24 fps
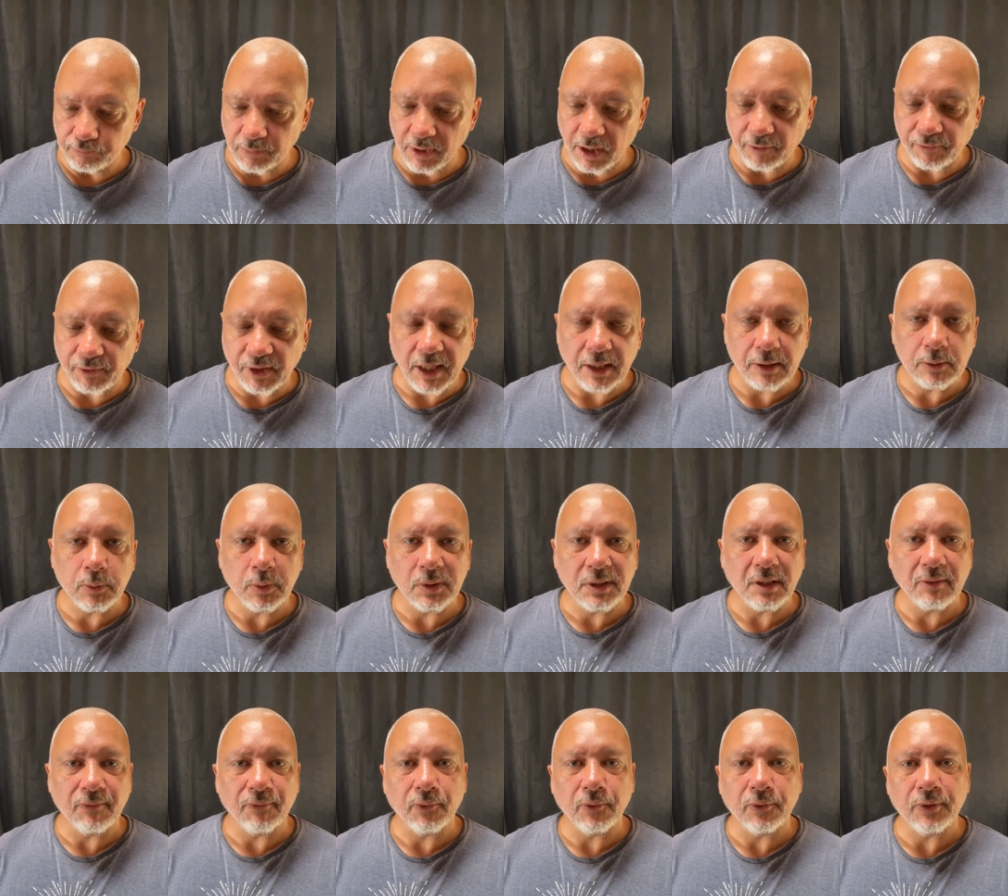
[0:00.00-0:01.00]
I've dealt with
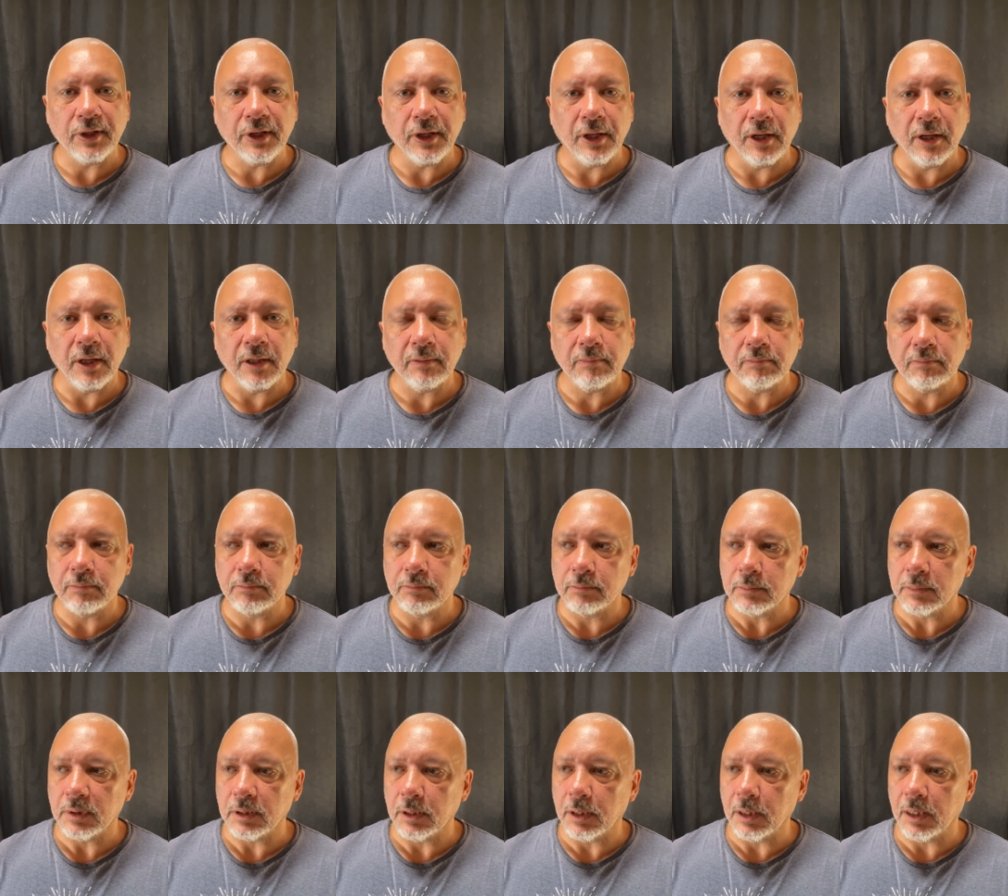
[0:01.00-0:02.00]
it for a year.
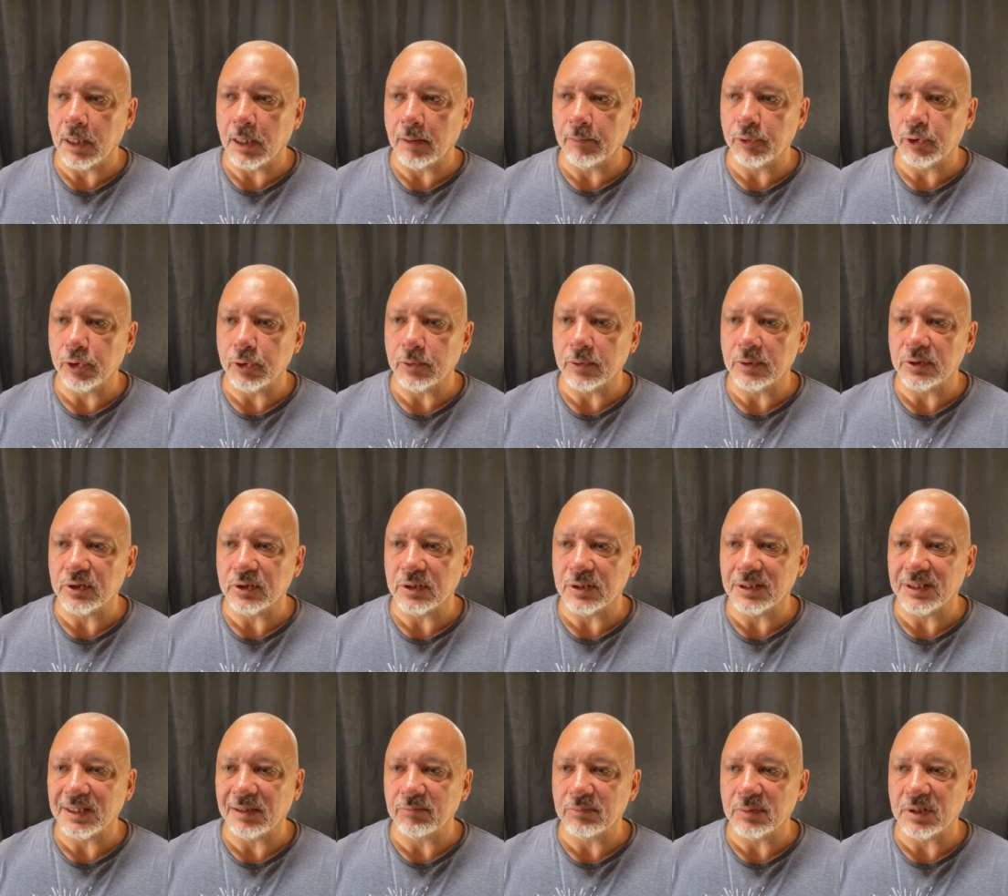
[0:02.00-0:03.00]
I'm sure it's
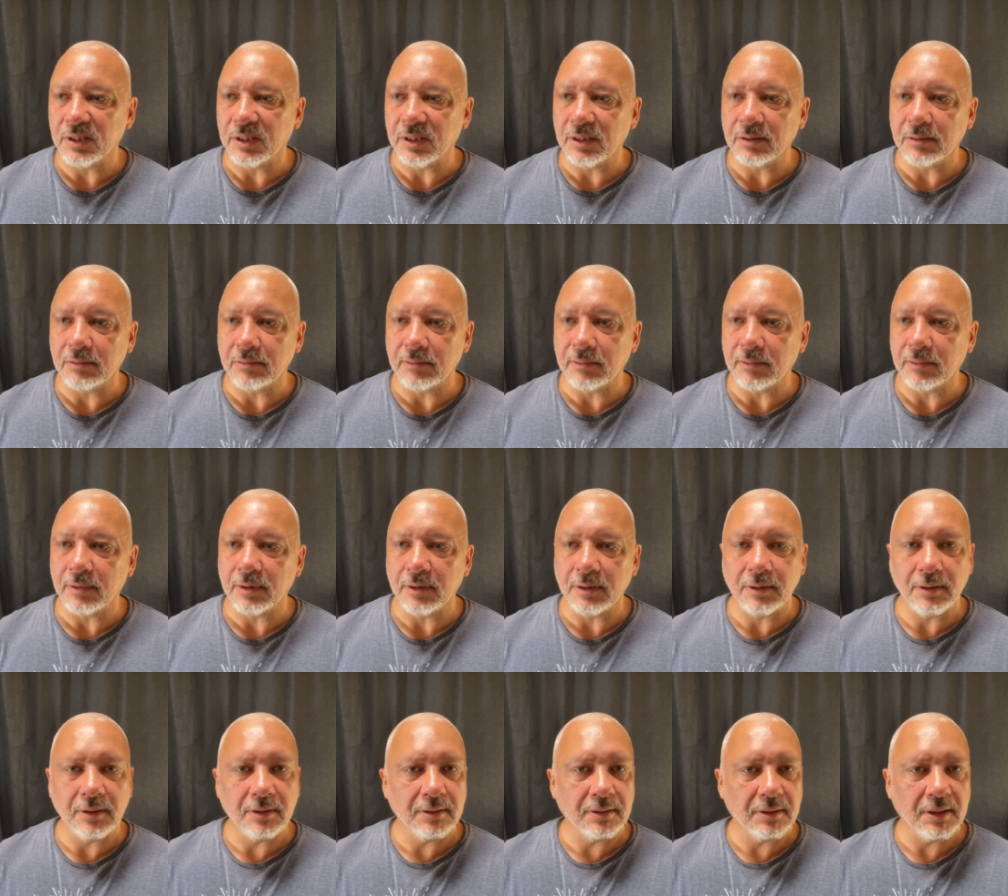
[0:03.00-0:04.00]
just something
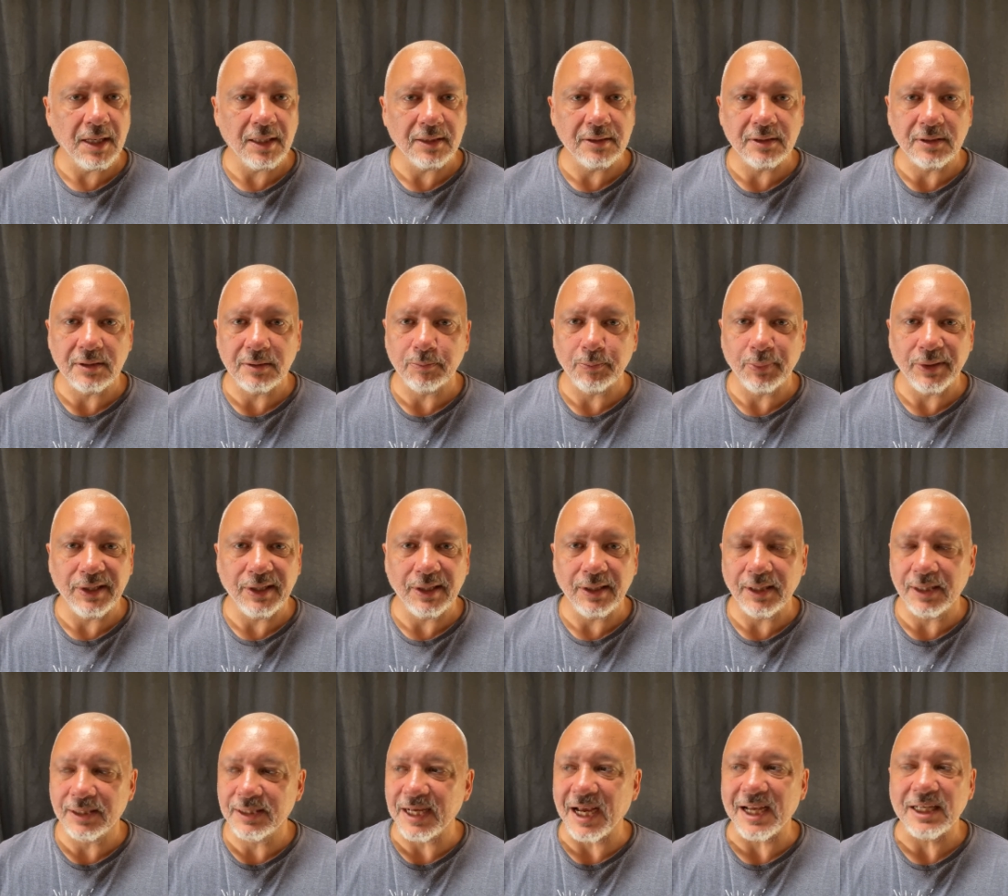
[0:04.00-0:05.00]
that's being
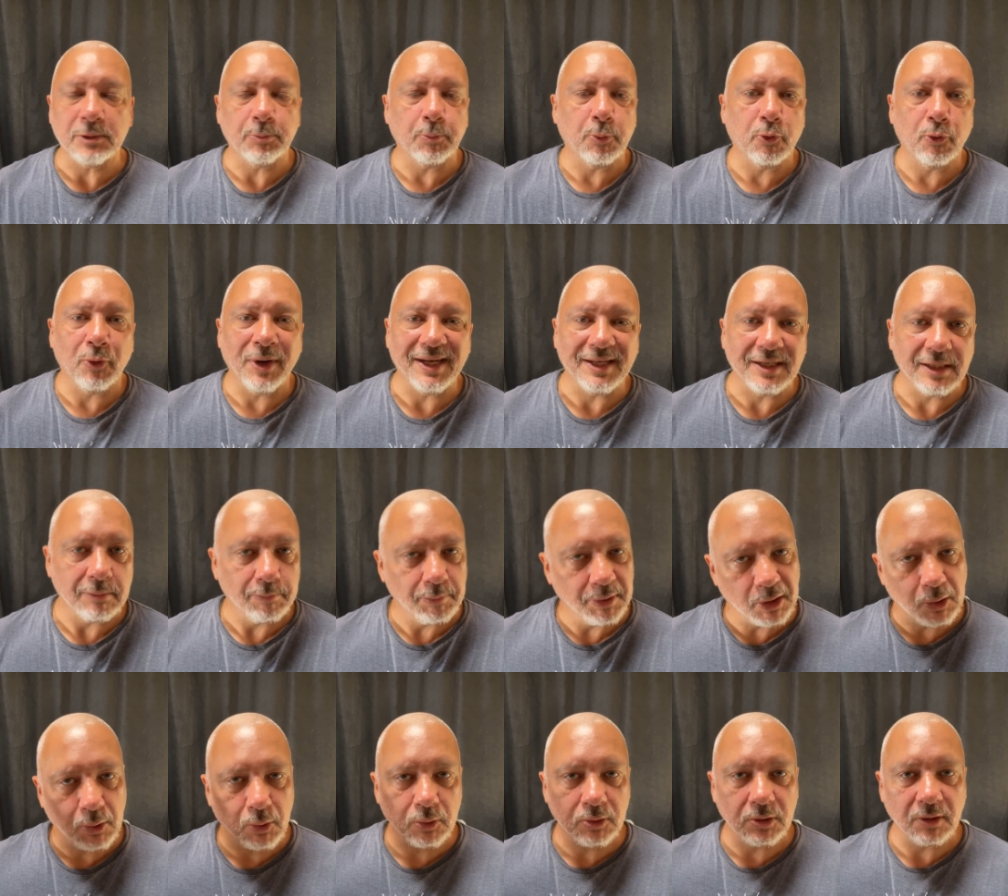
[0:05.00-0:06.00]
exasperated
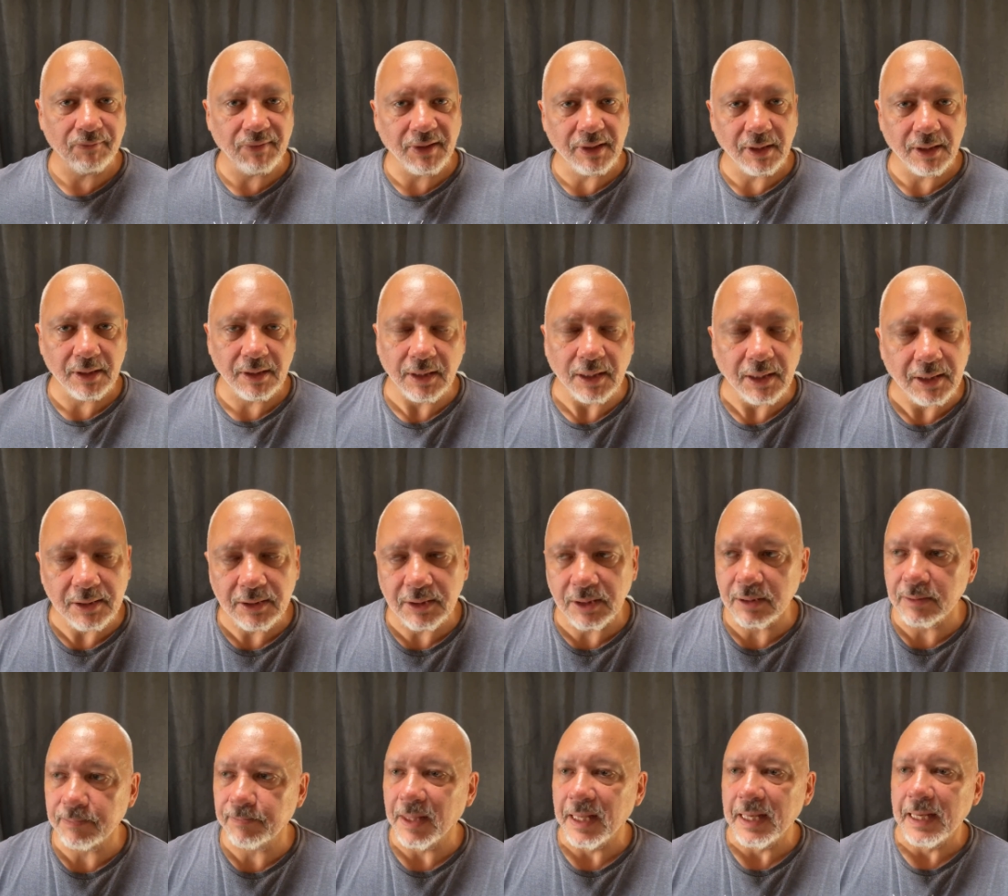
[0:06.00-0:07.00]
because of other things
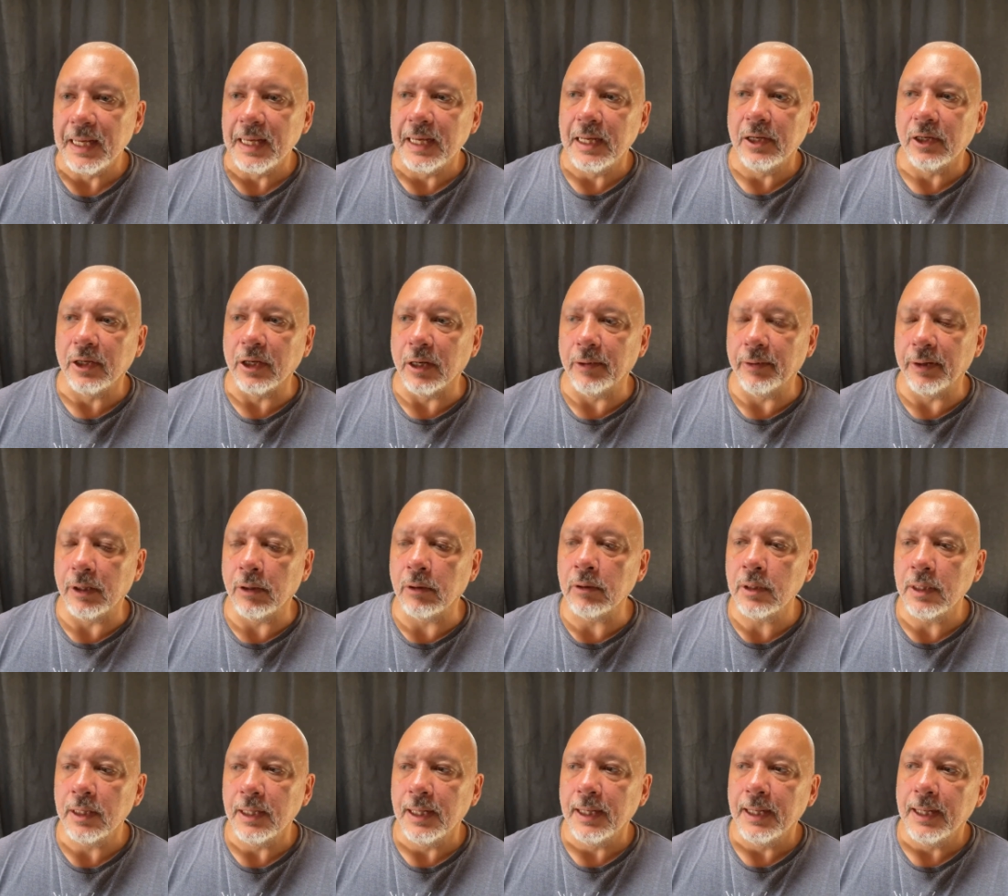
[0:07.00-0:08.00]
going on.